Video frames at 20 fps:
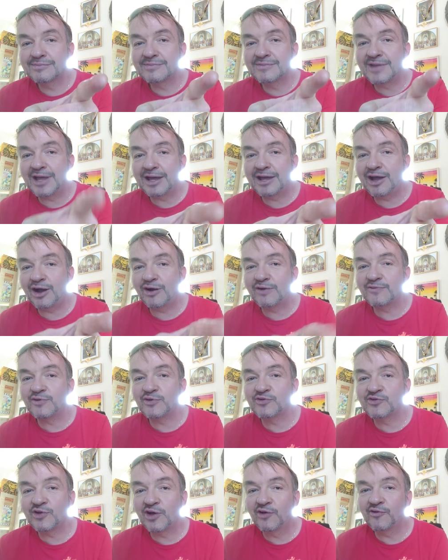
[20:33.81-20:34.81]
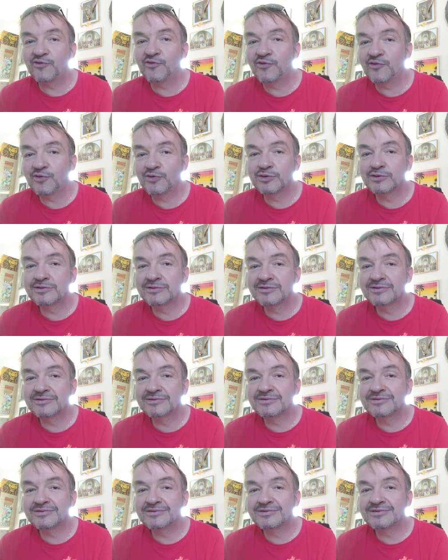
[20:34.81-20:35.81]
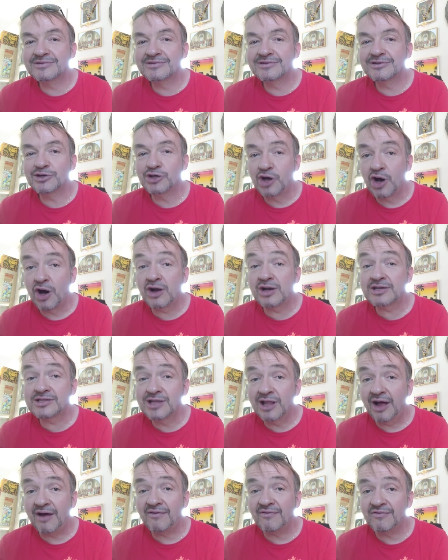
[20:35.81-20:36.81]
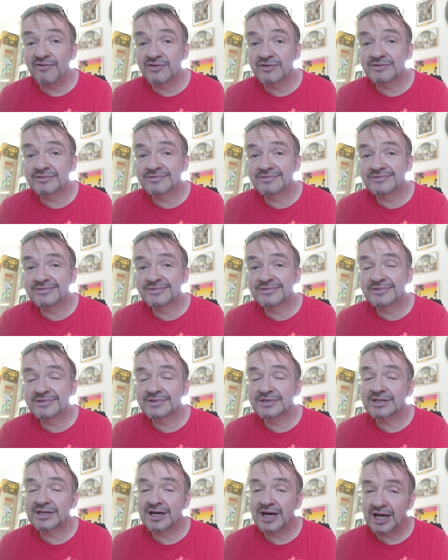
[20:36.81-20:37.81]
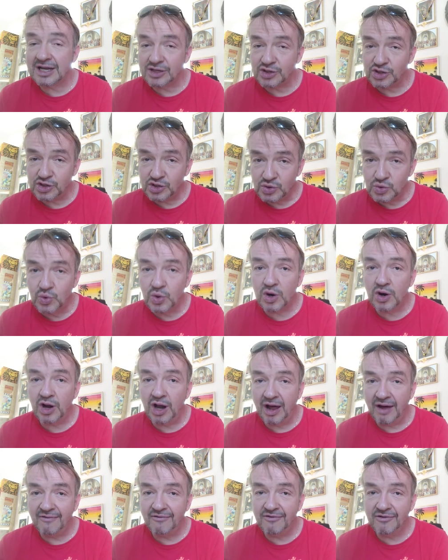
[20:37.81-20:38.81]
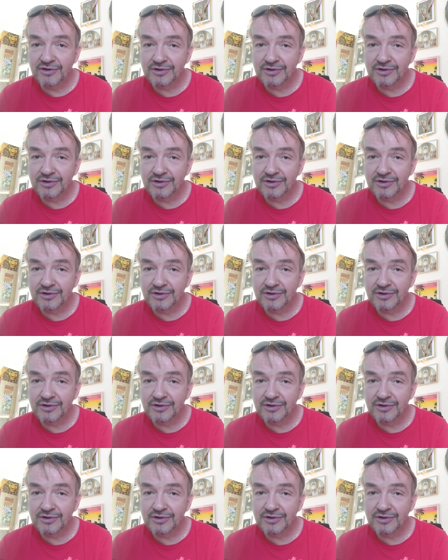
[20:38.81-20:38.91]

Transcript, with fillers: take care of yourself. God is love, and you are love.